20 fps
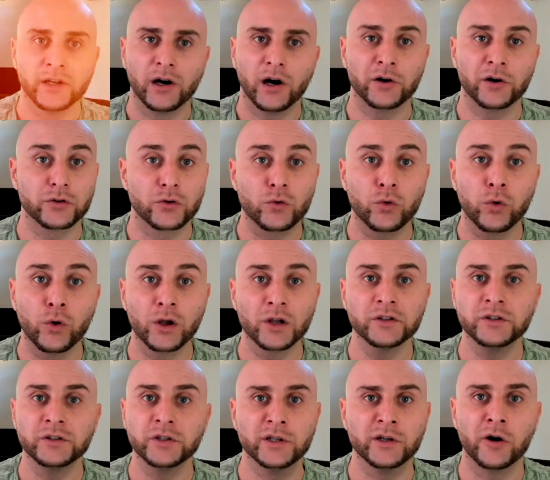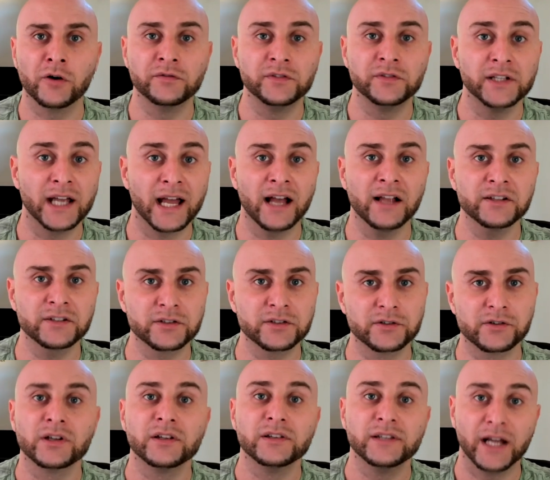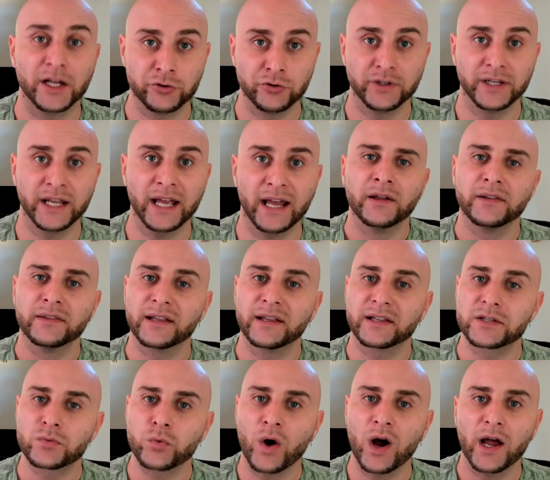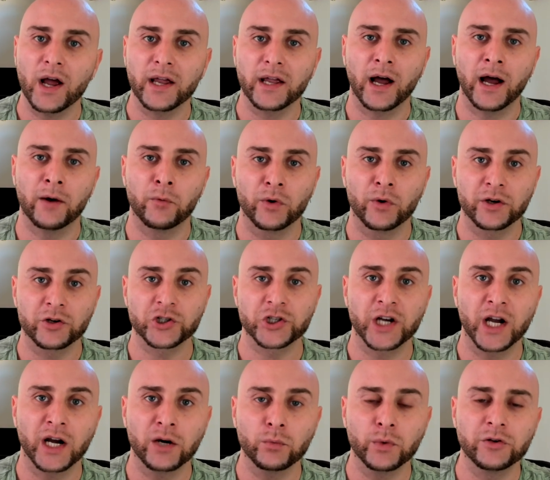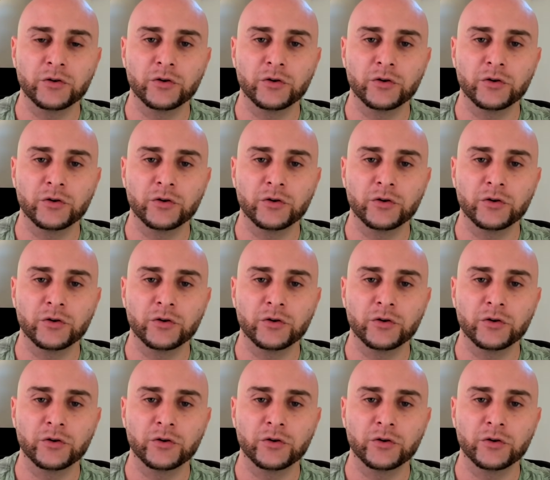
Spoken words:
are the quality of the answers that you get. That's why I want to share with